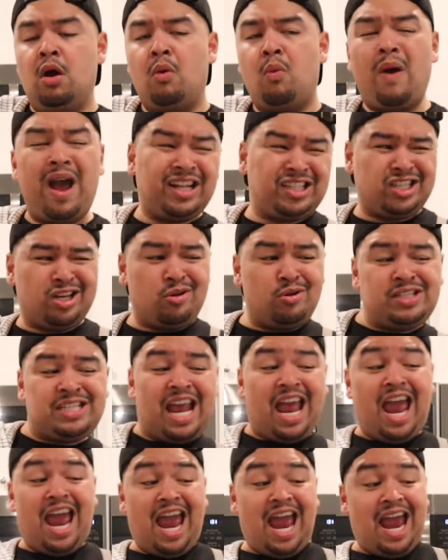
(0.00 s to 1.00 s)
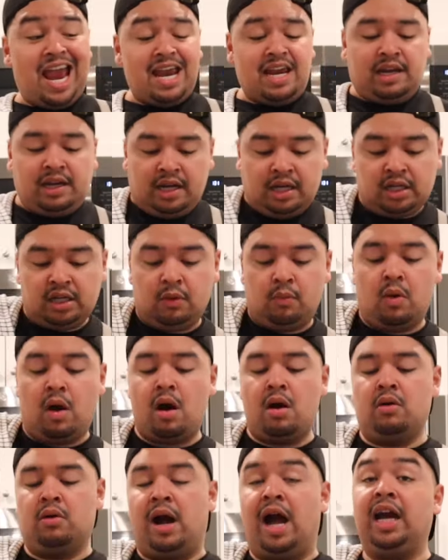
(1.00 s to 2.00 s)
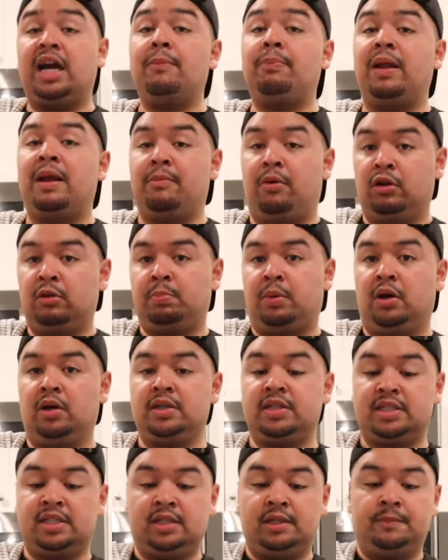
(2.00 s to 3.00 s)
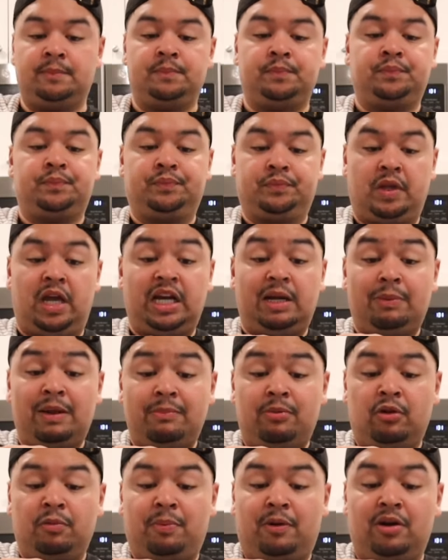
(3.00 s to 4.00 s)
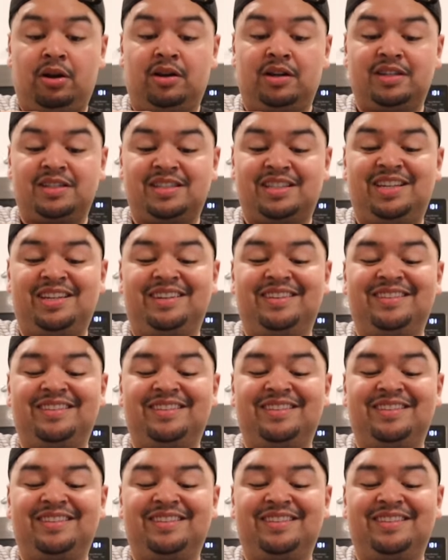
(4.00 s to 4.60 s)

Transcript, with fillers: What you say? Hit the road. I can play both parts. I can play both parts.